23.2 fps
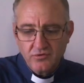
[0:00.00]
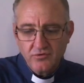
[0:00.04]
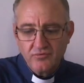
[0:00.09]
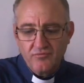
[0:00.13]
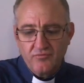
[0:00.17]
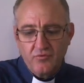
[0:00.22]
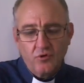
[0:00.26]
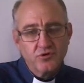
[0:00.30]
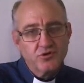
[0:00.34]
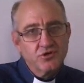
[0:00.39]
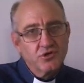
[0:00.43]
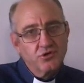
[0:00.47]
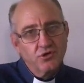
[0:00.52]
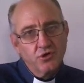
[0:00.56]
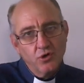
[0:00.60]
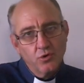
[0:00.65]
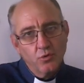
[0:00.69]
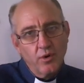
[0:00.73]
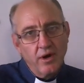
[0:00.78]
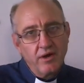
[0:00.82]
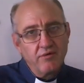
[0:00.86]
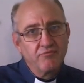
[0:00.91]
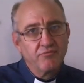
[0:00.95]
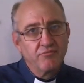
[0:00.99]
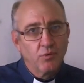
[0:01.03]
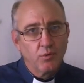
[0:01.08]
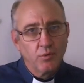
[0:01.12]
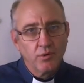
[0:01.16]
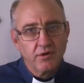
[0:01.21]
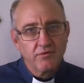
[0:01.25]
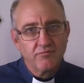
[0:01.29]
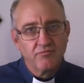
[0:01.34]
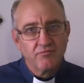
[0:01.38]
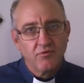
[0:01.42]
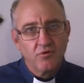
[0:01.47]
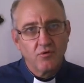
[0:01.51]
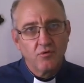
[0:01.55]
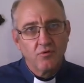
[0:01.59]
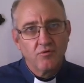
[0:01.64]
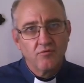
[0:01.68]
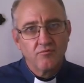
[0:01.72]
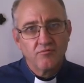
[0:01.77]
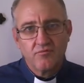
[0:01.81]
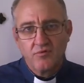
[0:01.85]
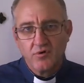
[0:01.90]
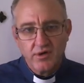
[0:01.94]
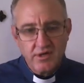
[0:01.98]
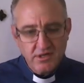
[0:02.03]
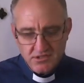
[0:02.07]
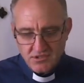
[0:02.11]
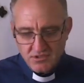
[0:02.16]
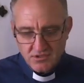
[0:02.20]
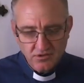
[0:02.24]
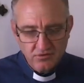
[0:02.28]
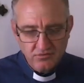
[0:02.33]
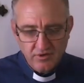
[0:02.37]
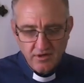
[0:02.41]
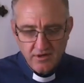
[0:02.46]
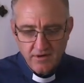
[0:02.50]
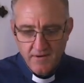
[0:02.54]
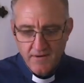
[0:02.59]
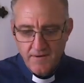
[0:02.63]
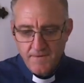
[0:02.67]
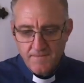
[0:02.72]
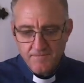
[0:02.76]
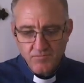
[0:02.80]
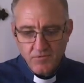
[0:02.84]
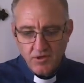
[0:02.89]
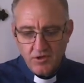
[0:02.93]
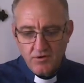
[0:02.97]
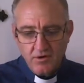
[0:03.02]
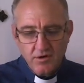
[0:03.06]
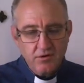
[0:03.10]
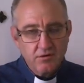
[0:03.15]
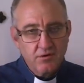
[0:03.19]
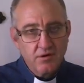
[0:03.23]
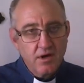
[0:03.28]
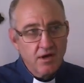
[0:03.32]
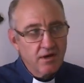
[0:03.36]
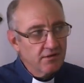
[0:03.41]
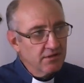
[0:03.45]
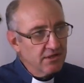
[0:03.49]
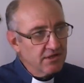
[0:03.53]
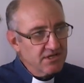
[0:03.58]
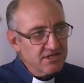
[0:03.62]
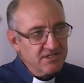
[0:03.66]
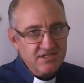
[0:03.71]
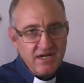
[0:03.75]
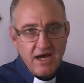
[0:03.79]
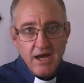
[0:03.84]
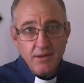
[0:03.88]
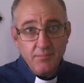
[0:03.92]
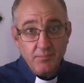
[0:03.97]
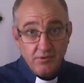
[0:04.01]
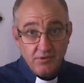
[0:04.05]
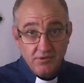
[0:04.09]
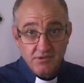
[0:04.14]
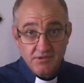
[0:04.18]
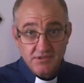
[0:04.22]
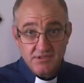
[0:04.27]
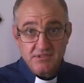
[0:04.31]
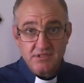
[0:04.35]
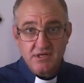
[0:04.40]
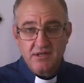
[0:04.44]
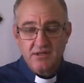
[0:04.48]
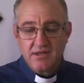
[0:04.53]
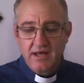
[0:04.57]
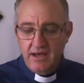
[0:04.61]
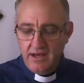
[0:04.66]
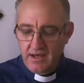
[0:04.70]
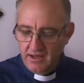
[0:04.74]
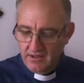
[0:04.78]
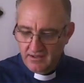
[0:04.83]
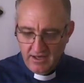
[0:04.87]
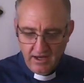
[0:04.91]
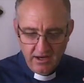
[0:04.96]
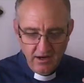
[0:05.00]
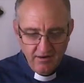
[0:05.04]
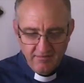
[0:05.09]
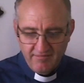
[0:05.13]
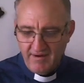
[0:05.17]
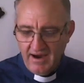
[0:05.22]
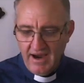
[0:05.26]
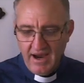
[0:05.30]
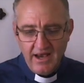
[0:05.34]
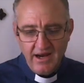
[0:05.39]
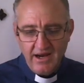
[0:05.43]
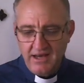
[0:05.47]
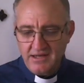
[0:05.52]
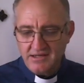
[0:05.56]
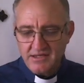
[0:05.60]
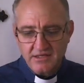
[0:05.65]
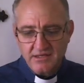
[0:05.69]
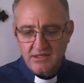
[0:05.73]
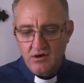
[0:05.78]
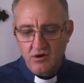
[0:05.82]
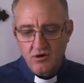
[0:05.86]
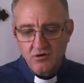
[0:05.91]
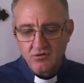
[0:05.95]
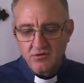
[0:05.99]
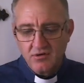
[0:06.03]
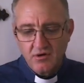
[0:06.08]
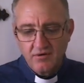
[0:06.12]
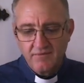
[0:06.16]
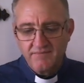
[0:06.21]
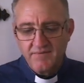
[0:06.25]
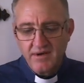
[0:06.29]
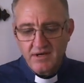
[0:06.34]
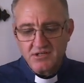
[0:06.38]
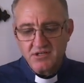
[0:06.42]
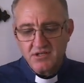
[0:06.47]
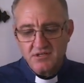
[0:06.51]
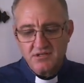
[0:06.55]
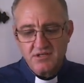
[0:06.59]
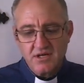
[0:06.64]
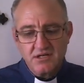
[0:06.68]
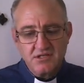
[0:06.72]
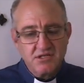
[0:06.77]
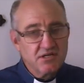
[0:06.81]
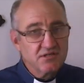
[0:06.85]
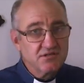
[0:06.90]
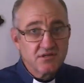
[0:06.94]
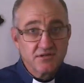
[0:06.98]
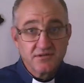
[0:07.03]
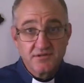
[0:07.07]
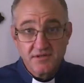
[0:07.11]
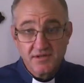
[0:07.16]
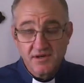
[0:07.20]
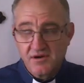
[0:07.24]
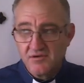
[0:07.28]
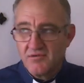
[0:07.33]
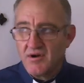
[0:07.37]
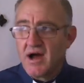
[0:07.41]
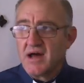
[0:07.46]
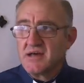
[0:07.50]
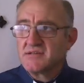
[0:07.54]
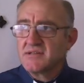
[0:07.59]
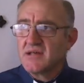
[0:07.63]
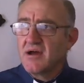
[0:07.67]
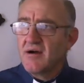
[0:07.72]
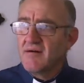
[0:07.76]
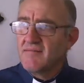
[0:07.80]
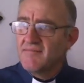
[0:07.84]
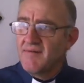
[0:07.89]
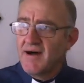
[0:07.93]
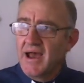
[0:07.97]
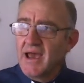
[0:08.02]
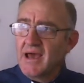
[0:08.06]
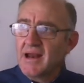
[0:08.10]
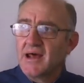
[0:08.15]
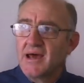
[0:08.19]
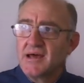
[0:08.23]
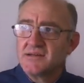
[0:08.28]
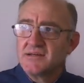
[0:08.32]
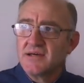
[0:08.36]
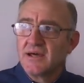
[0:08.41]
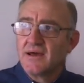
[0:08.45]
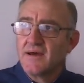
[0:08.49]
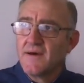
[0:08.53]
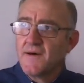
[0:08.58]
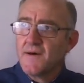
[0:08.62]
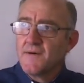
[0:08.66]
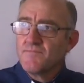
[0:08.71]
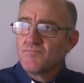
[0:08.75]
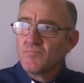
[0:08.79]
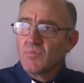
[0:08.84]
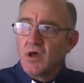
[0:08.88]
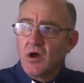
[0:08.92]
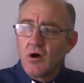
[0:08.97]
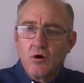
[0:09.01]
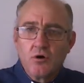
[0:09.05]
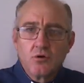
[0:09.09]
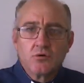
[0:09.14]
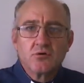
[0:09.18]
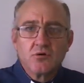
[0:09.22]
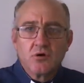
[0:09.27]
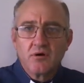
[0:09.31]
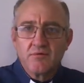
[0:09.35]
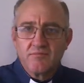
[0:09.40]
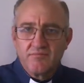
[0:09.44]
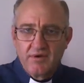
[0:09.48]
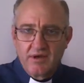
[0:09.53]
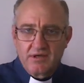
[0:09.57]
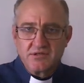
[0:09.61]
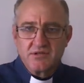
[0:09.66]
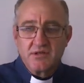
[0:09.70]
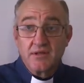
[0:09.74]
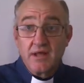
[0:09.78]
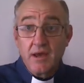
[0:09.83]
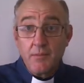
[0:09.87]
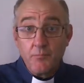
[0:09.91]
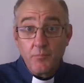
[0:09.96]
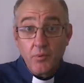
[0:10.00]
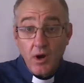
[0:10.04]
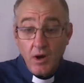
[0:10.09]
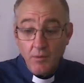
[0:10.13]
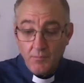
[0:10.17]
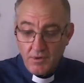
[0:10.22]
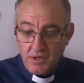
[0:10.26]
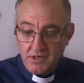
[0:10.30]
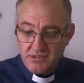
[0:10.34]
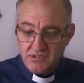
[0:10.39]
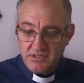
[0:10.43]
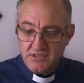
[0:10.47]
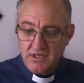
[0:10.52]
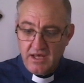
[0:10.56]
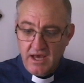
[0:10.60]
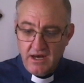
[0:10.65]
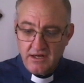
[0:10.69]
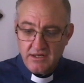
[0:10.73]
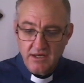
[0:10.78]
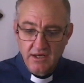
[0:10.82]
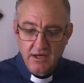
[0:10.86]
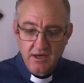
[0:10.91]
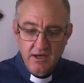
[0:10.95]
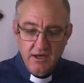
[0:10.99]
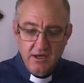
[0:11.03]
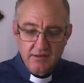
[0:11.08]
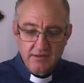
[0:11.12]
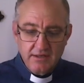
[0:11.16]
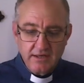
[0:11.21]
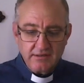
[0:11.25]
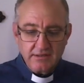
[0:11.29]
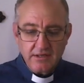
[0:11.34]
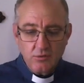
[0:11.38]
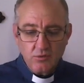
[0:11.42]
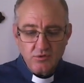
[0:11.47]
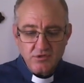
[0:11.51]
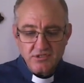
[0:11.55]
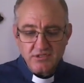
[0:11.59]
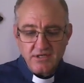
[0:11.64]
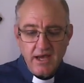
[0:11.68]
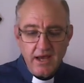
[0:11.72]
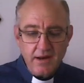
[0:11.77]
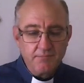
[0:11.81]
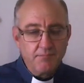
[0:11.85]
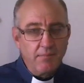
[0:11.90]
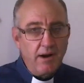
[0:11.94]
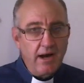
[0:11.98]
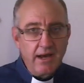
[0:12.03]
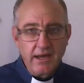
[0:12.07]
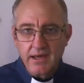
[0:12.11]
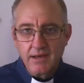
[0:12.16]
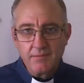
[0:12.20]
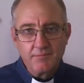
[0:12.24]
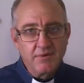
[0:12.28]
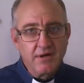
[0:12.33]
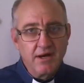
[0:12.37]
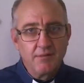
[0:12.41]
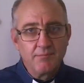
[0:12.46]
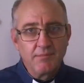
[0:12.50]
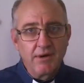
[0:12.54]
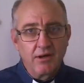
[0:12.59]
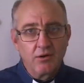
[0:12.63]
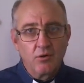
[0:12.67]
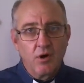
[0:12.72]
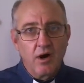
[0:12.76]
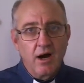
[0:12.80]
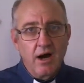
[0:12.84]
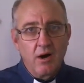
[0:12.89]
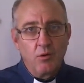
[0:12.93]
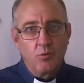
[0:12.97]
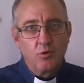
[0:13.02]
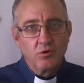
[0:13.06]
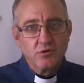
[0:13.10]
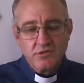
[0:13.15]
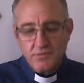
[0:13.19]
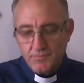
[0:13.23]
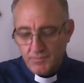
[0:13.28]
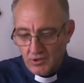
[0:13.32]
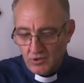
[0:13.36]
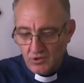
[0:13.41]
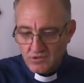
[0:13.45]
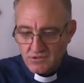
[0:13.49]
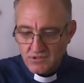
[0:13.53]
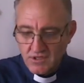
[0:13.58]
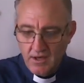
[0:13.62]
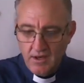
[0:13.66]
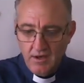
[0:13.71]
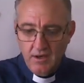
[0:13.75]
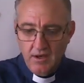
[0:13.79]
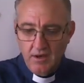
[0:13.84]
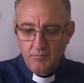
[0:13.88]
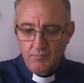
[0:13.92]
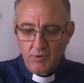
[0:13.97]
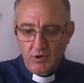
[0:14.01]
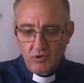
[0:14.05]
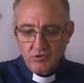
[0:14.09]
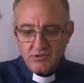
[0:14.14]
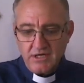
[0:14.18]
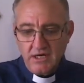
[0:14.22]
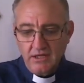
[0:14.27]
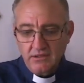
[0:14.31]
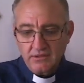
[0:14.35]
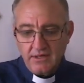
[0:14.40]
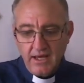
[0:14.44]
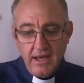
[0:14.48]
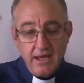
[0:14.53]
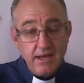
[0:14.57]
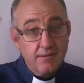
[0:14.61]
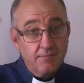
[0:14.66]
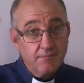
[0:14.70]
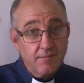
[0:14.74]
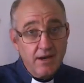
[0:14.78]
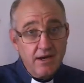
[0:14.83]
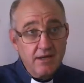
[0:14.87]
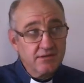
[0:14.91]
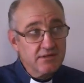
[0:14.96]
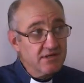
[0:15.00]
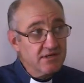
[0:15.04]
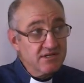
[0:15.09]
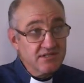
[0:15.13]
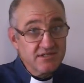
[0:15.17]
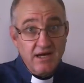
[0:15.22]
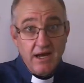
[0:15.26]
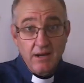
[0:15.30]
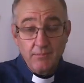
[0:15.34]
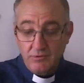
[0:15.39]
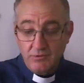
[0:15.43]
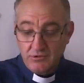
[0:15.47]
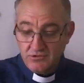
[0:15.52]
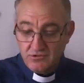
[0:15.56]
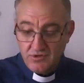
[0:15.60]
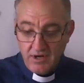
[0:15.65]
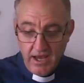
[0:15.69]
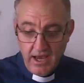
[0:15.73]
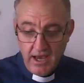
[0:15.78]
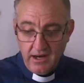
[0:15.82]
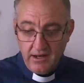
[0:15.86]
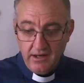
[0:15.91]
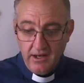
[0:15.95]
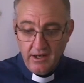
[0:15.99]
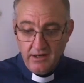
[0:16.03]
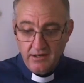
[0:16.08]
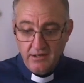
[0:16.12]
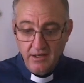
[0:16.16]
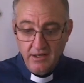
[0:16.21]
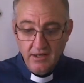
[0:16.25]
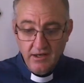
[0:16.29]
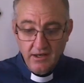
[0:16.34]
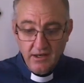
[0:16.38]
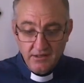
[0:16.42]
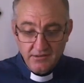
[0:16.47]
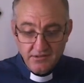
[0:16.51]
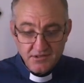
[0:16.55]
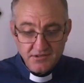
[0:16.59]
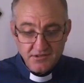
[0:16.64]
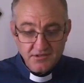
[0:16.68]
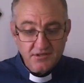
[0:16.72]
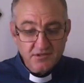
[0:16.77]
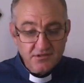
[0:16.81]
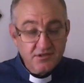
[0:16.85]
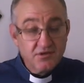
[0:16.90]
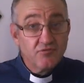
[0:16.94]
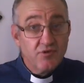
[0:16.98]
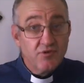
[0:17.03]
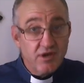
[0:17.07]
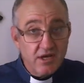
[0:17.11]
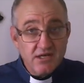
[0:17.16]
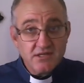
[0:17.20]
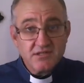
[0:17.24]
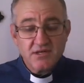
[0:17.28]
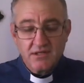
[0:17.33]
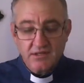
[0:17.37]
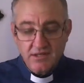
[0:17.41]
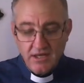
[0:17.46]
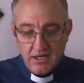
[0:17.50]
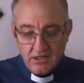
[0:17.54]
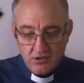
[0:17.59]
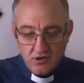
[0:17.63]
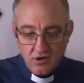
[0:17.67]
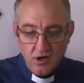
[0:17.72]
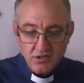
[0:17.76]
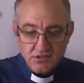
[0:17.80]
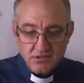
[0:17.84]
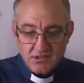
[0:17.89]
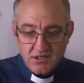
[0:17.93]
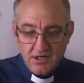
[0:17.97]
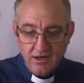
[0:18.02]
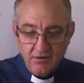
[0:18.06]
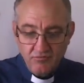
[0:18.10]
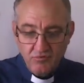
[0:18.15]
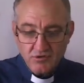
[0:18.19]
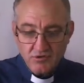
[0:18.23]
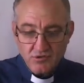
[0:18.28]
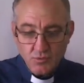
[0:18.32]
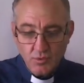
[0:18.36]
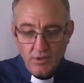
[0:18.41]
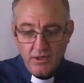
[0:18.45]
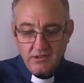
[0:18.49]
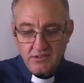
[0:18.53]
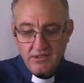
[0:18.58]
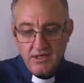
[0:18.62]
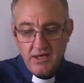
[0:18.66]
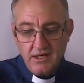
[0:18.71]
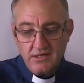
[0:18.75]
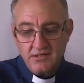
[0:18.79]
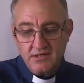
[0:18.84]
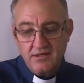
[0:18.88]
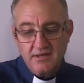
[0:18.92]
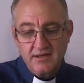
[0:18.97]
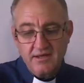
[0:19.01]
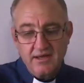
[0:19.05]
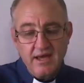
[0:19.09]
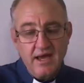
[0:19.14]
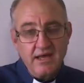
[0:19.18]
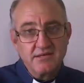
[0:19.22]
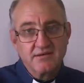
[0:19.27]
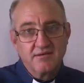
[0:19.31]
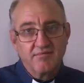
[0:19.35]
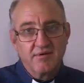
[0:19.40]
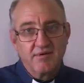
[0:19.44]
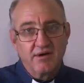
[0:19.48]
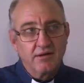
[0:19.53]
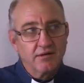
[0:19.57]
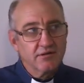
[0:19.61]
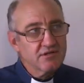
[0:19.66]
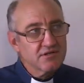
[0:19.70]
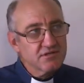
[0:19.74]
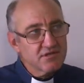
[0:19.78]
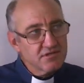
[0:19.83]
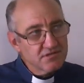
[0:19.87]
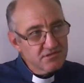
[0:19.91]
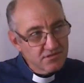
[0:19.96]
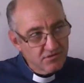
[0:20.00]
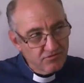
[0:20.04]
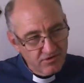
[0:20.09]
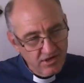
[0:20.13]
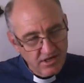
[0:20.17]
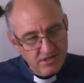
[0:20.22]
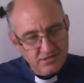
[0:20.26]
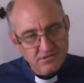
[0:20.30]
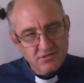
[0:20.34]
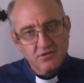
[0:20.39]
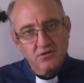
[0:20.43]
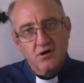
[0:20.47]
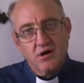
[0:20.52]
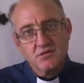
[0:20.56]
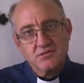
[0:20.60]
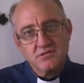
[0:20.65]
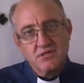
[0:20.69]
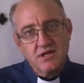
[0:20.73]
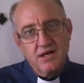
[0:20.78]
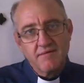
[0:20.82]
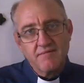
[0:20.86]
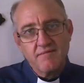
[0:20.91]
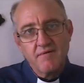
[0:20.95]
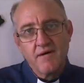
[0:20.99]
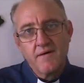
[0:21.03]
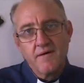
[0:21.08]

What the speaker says: to forge a new way forward for his children. You know, the disciples, they are violating their own convictions that Jesus is the Christ. They are violating their own conviction, their promise that they would stand by him come hell or high water because hell came and the disciples ran. And this is the reason that God's love was willing to enter the gates of hell. This is the reason God's love